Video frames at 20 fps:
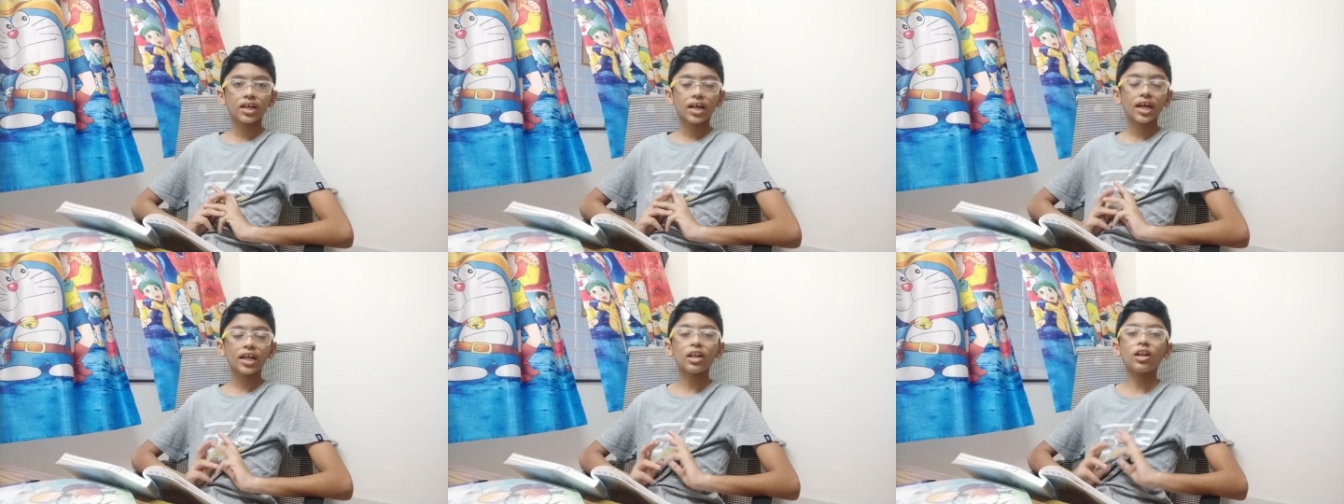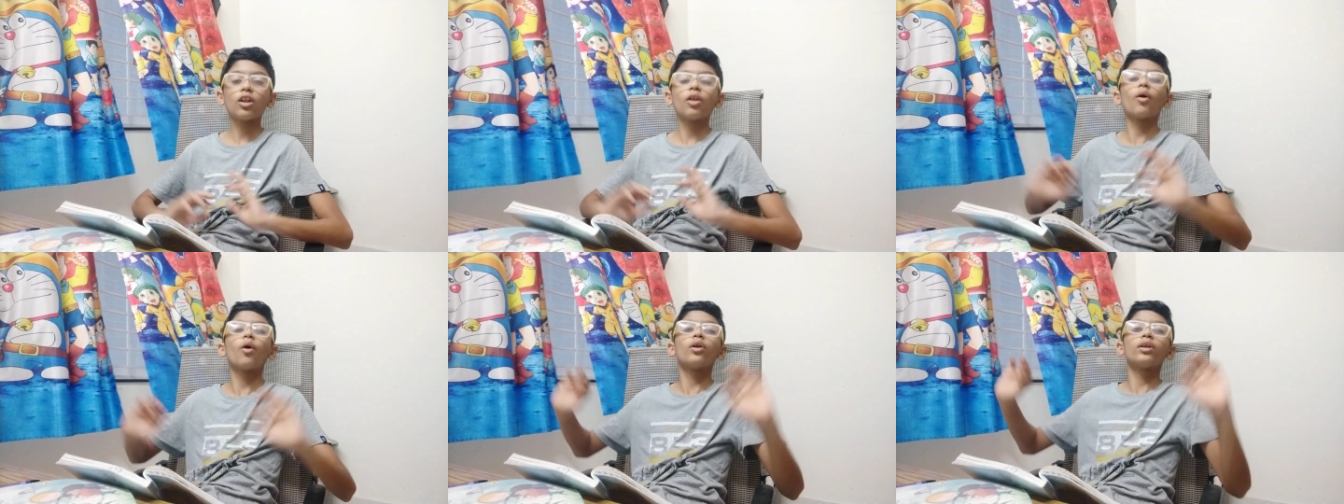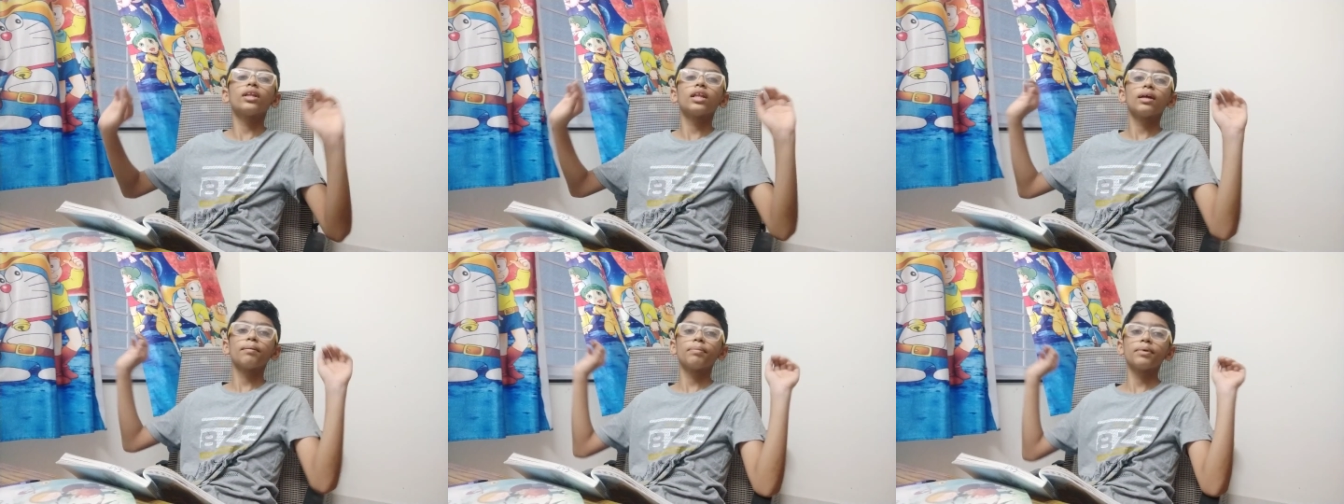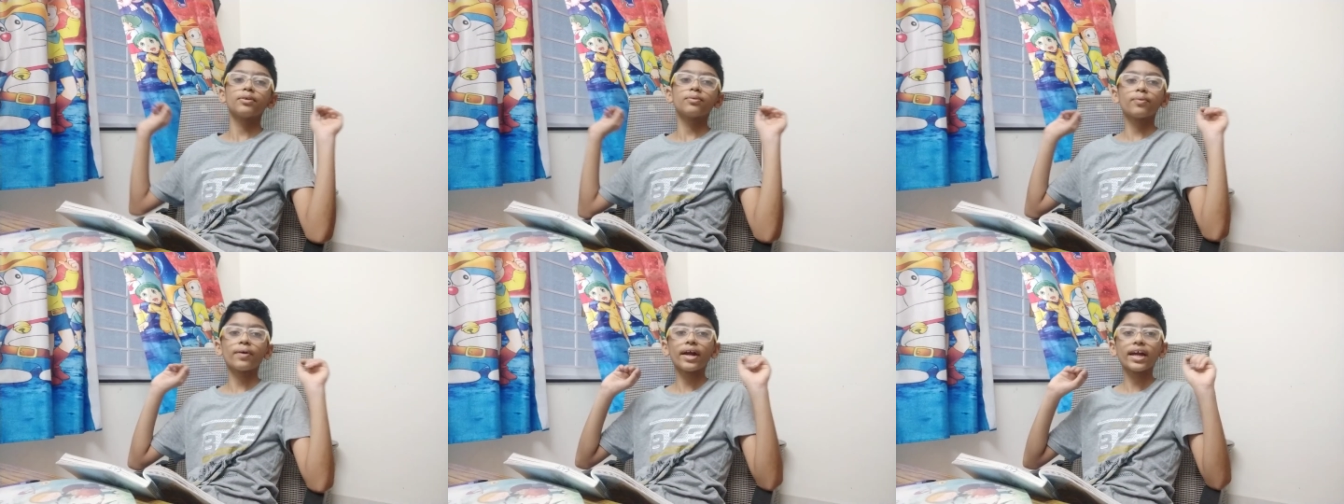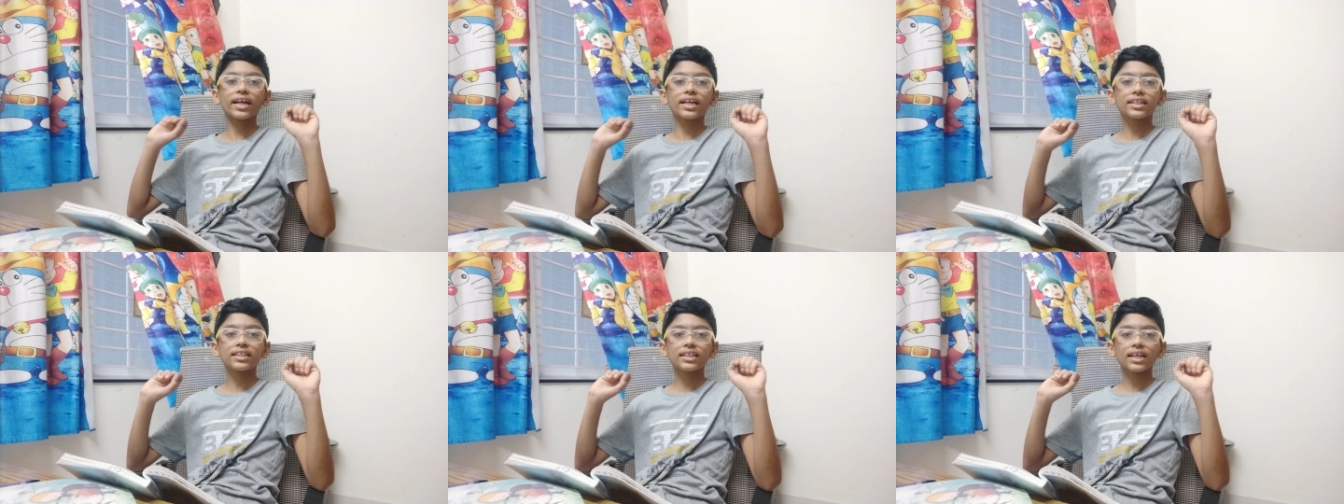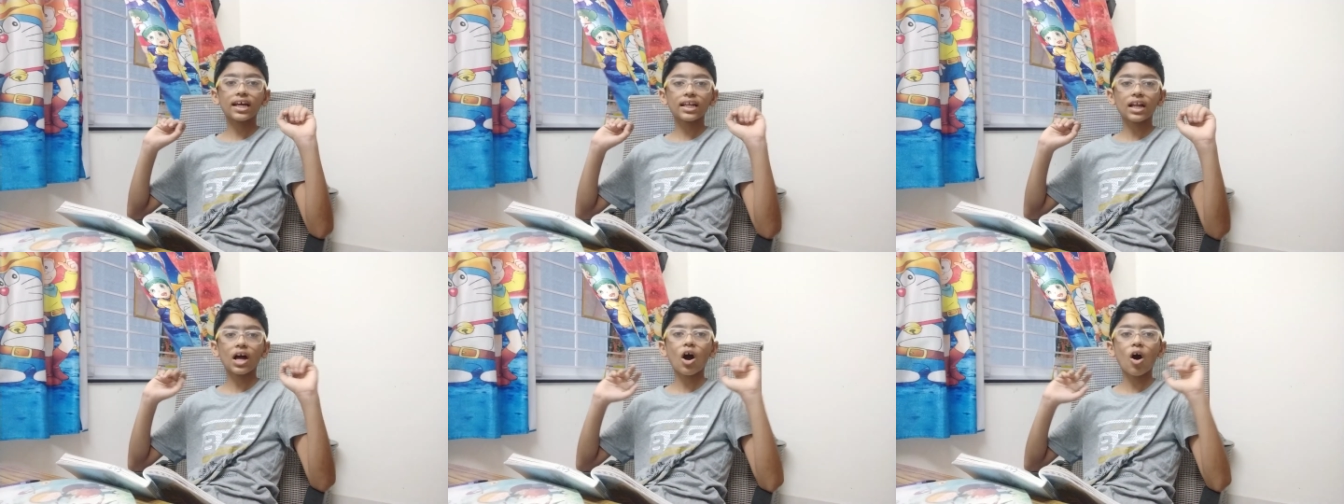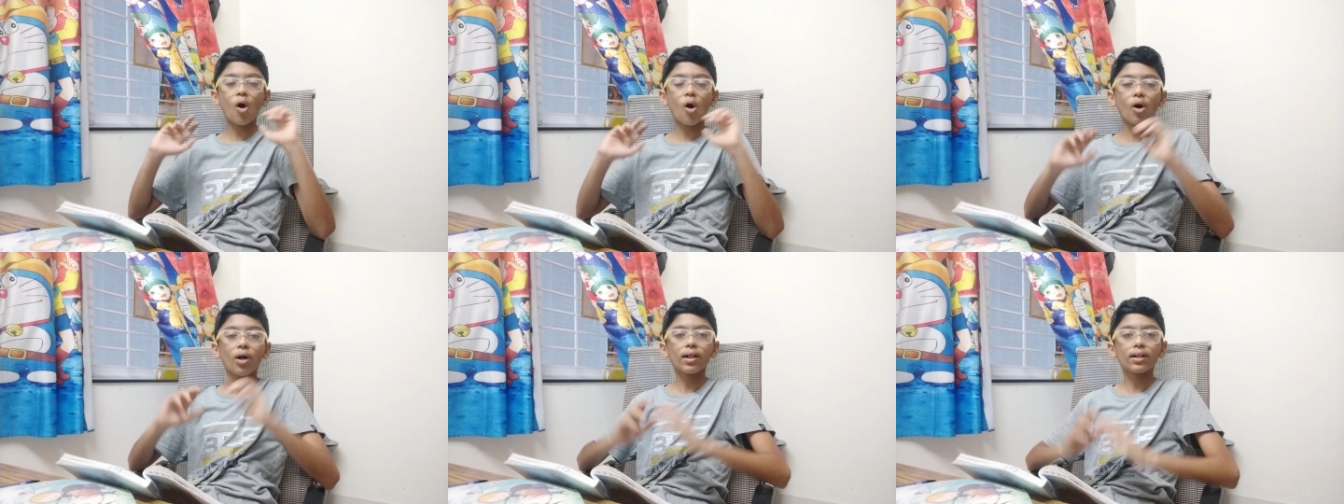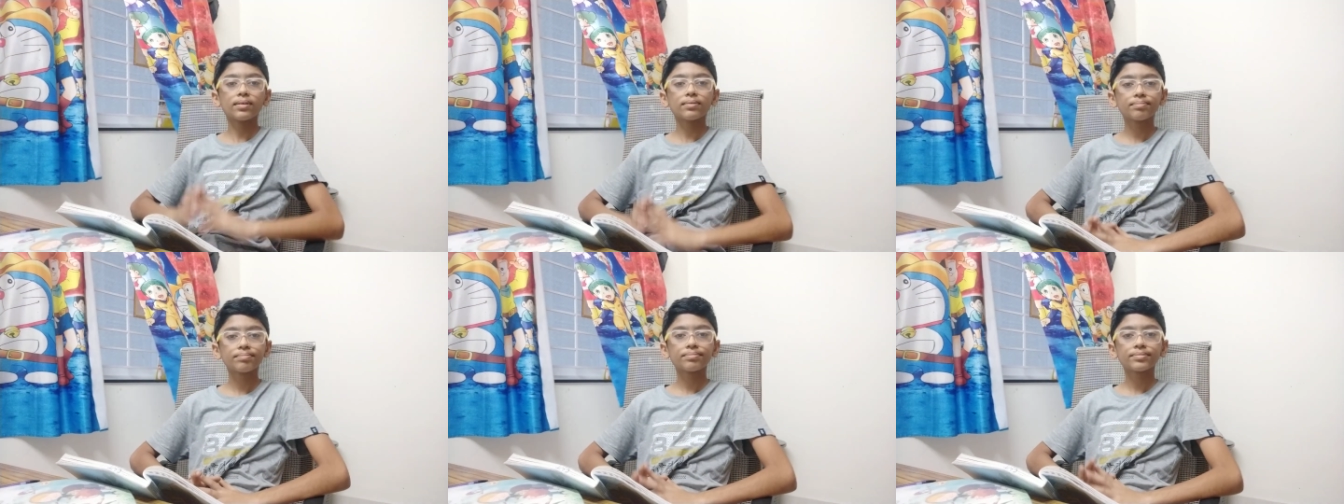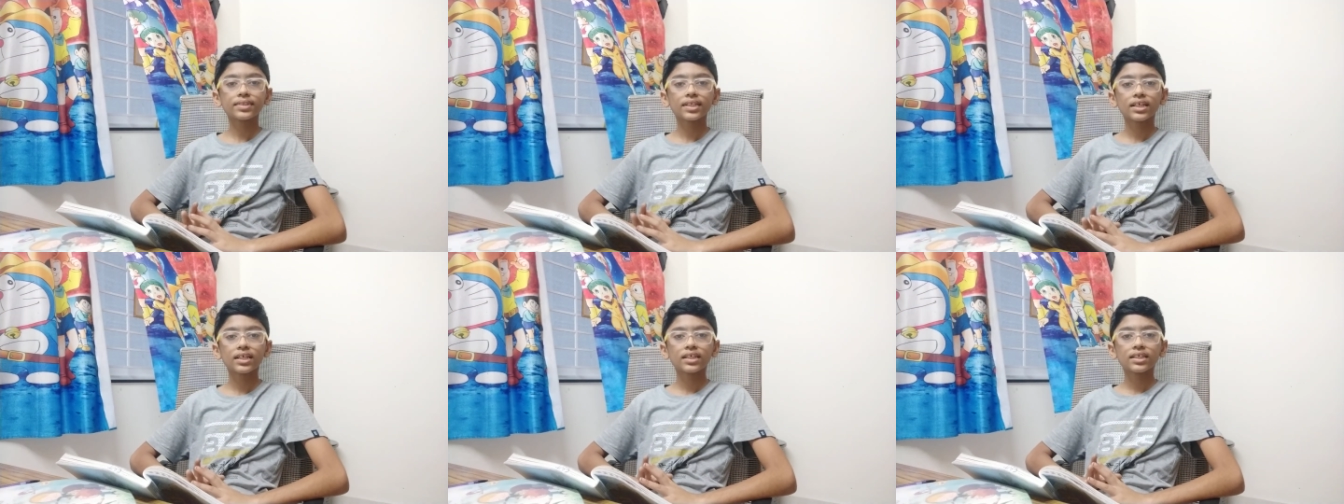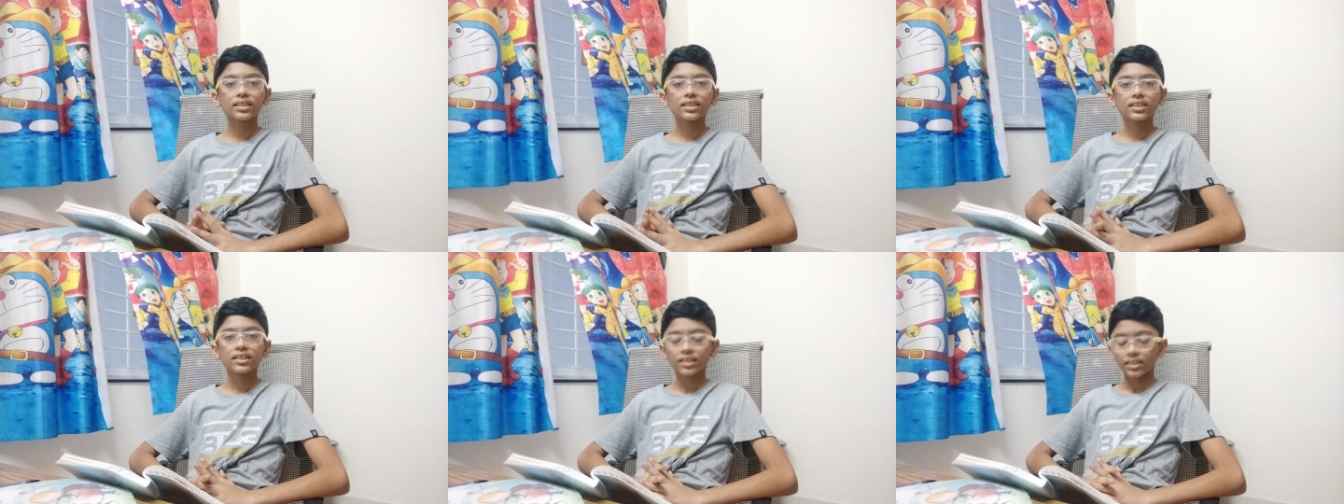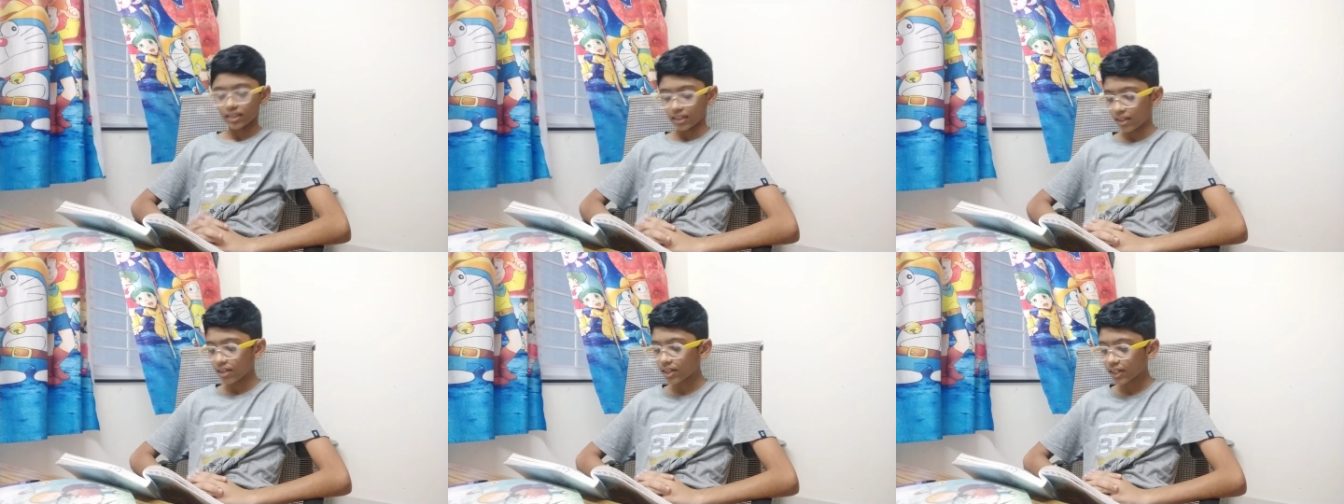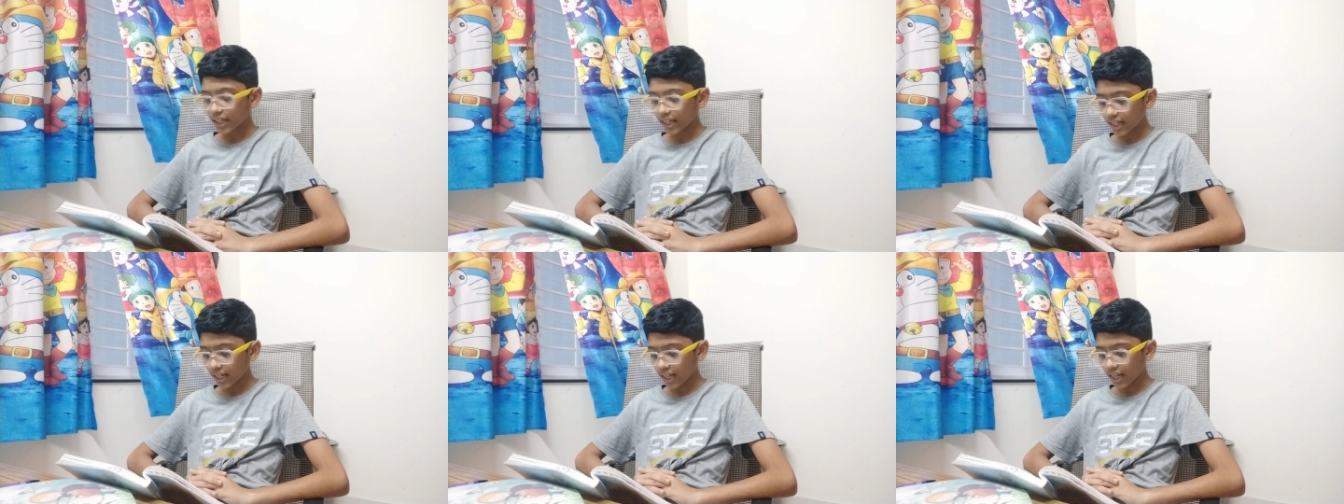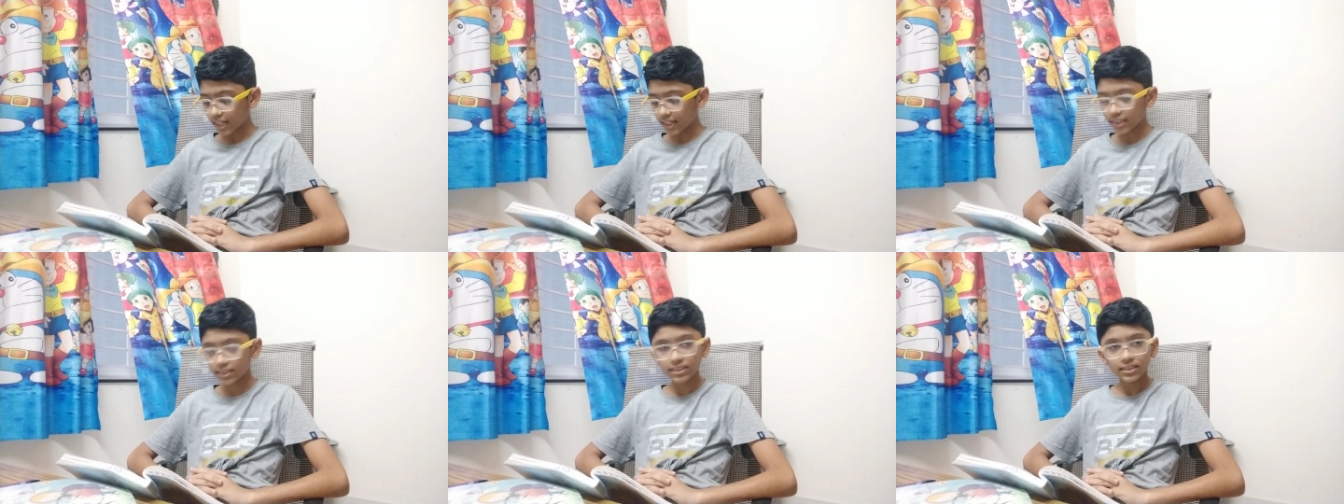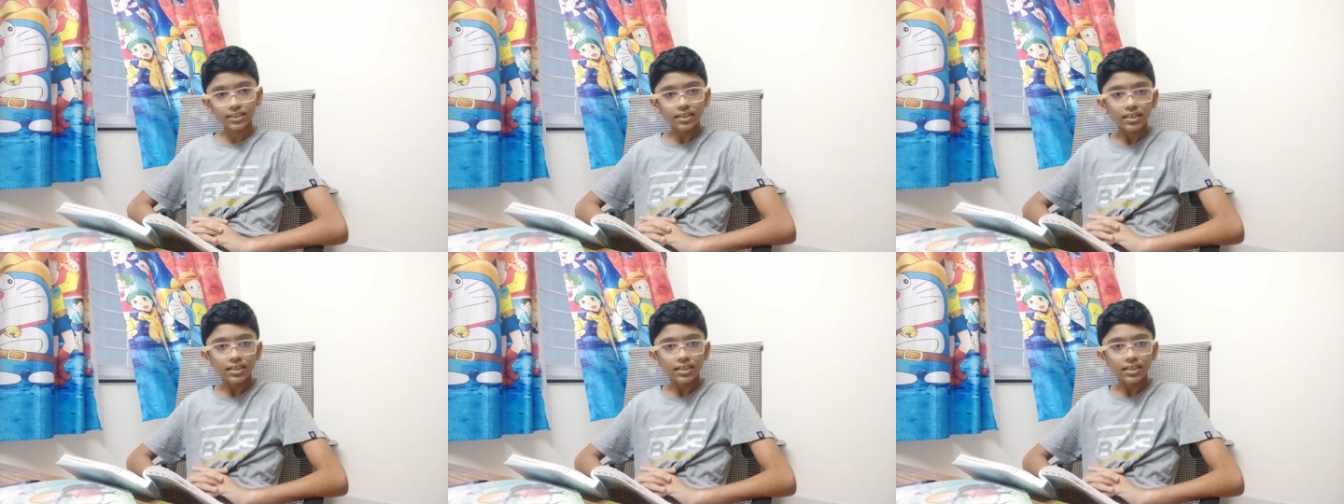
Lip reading: It will only be rain and hot. Guys,